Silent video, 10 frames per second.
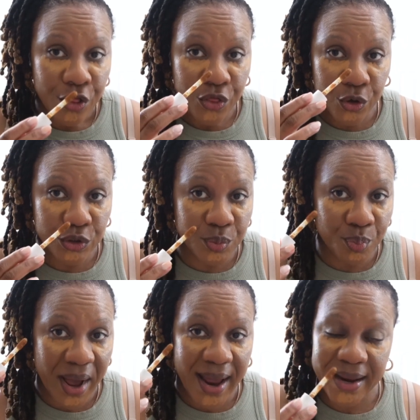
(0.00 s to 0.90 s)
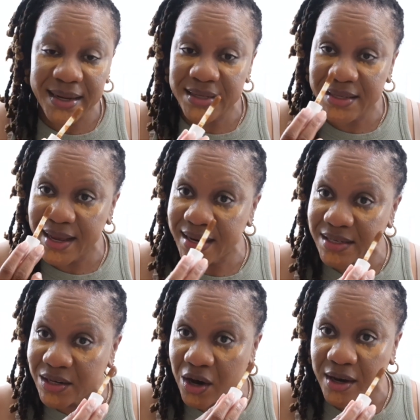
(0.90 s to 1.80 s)
those bags and
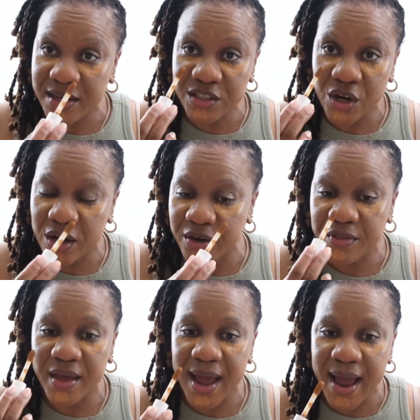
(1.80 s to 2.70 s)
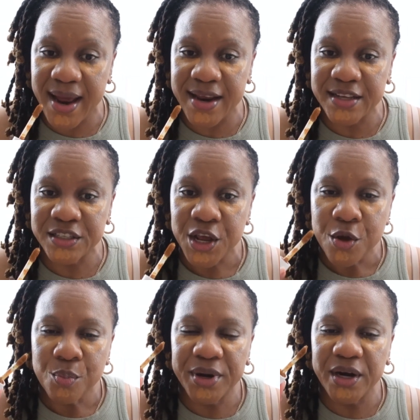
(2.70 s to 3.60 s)
darkness under the eyes,
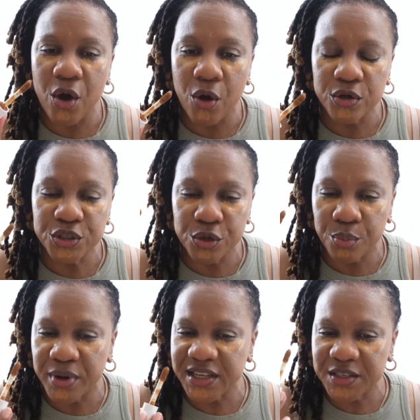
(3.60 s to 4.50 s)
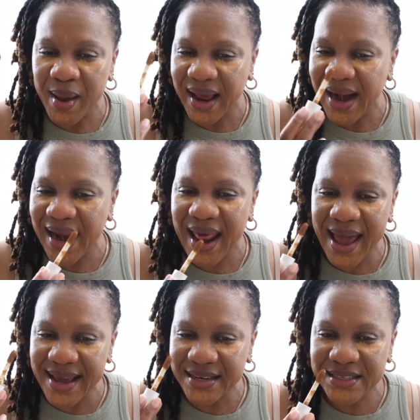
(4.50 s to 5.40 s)
but it also brings back
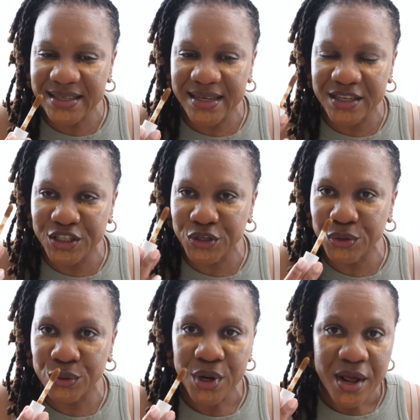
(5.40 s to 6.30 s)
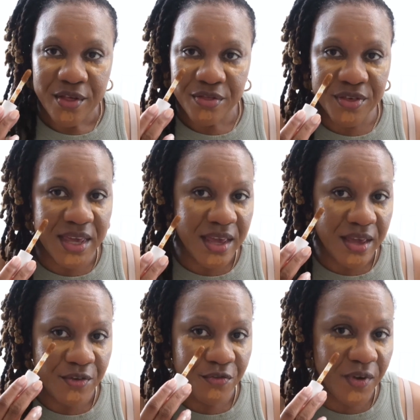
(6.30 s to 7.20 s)
light into
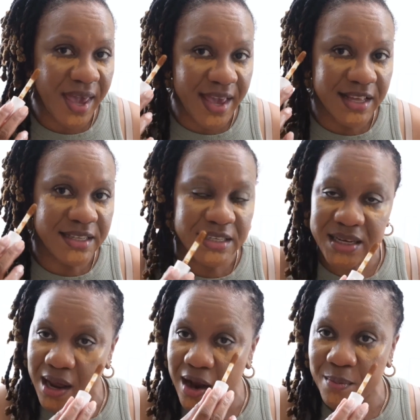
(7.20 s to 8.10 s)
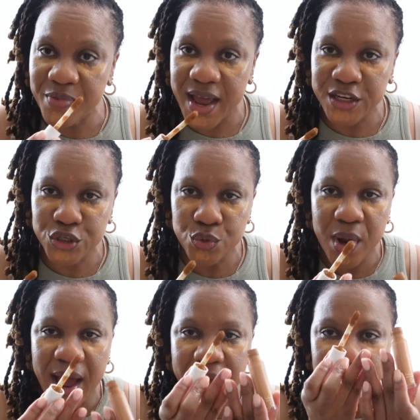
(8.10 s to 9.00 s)
the face that you
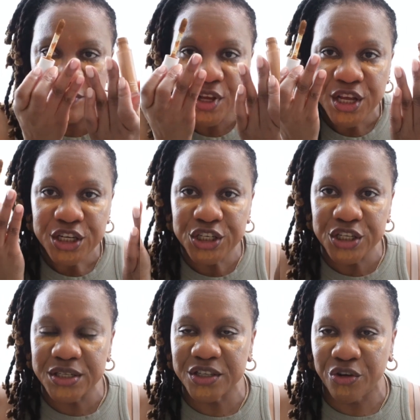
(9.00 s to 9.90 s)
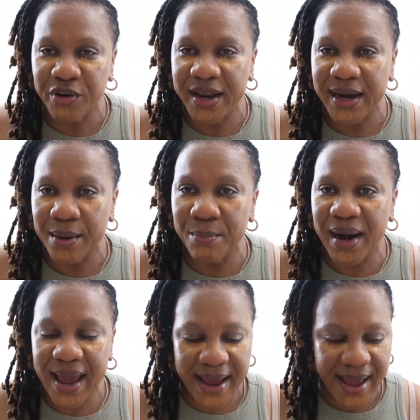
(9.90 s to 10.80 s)
have just created a
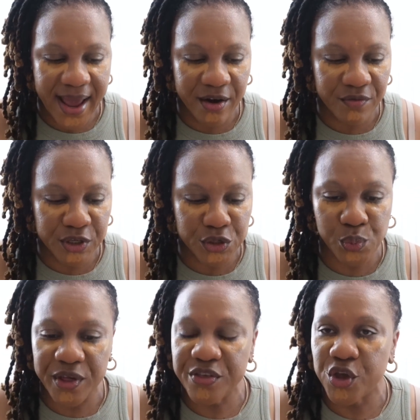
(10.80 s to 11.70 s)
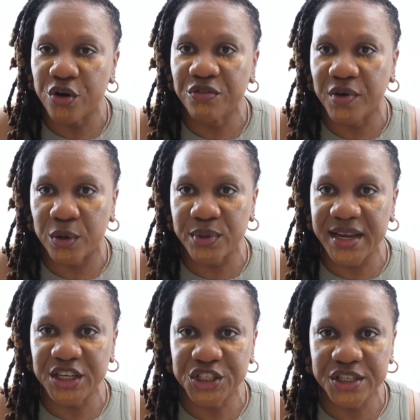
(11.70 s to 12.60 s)
blank canvas with your
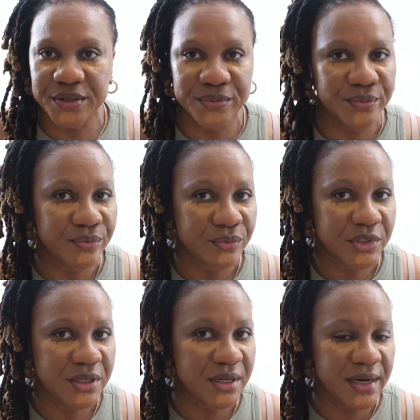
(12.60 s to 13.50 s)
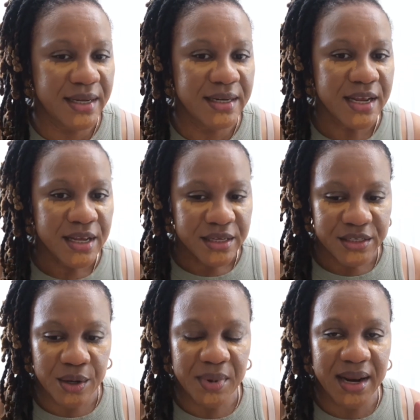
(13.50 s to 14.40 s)
foundation. All right,
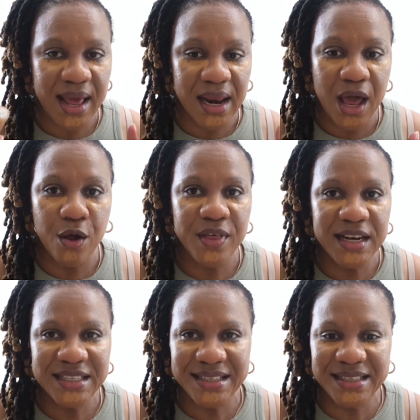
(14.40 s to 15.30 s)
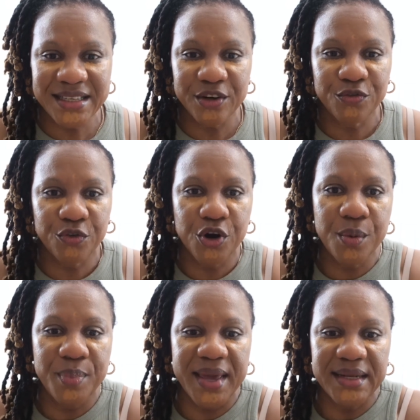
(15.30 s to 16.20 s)
so I'm gonna allow that to sit for
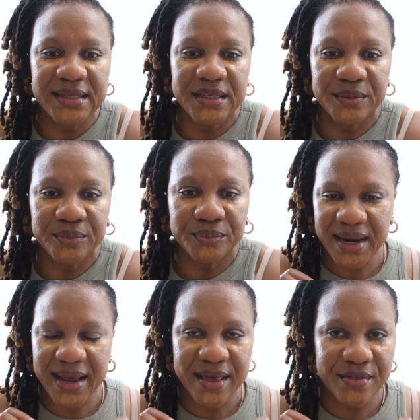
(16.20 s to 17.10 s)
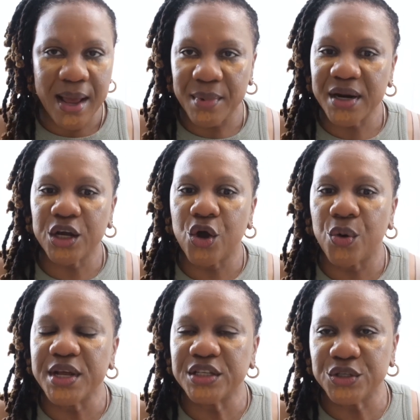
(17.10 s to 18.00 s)
a bit, and I'm gonna go
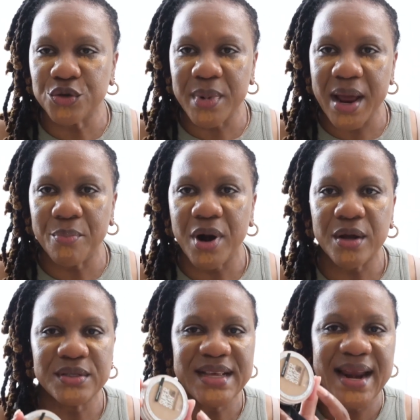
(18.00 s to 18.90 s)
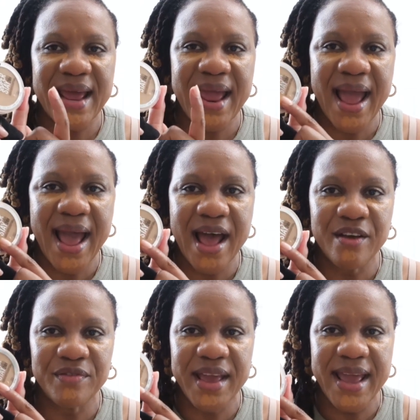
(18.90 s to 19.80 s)
in to do my brows, and I
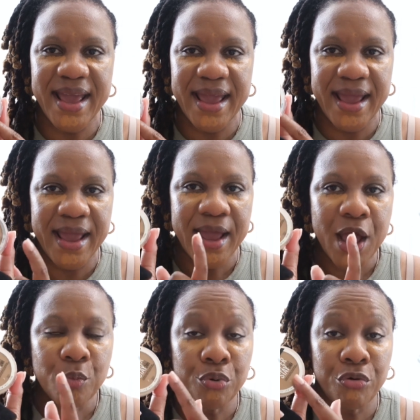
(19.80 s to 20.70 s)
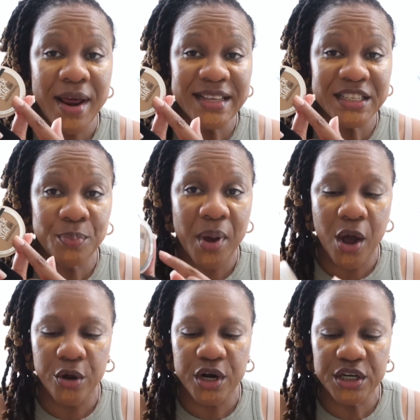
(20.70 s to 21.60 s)
have a pressed
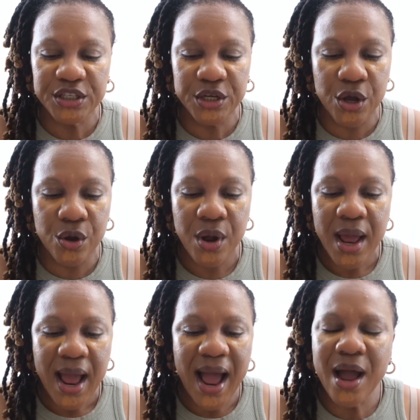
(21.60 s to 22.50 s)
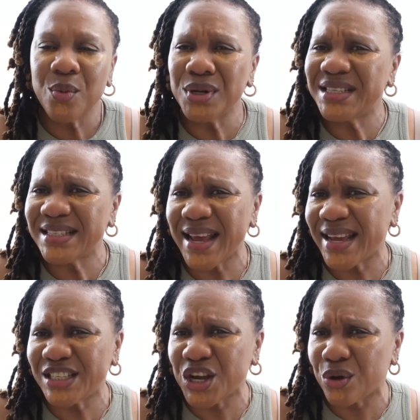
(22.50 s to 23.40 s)
powder. So I would
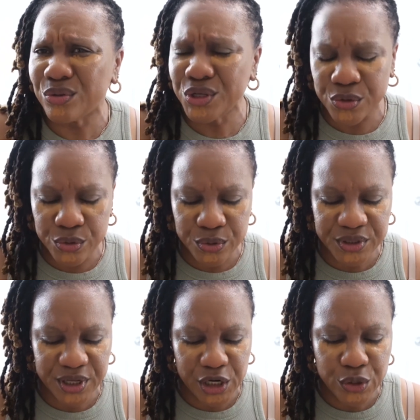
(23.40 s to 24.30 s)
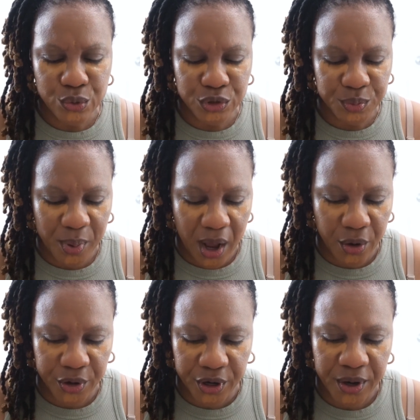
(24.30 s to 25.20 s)
say don't use the loose
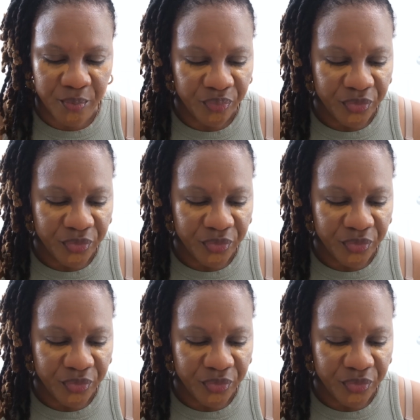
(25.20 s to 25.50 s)
powder